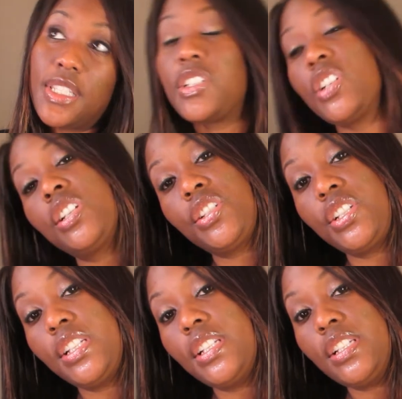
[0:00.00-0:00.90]

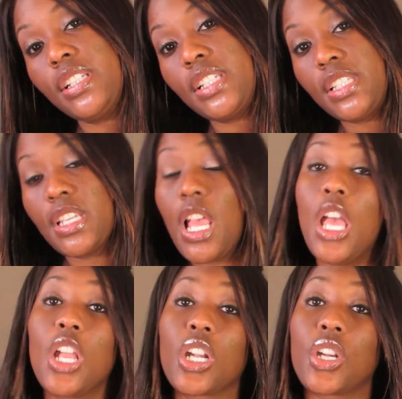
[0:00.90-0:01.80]
suggestions,
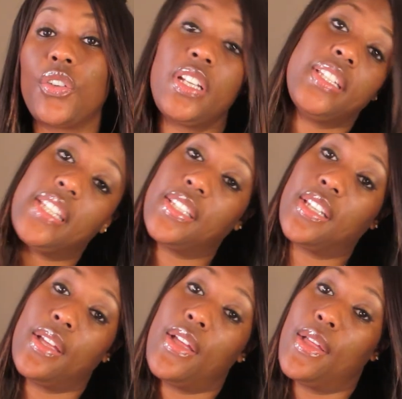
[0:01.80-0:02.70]

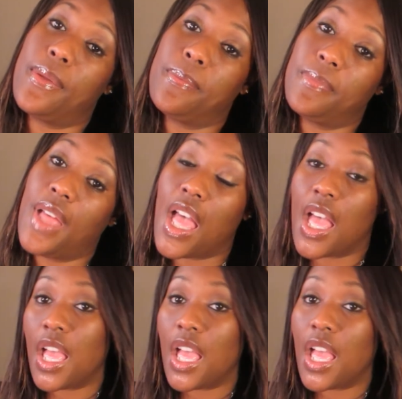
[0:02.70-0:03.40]
criticism,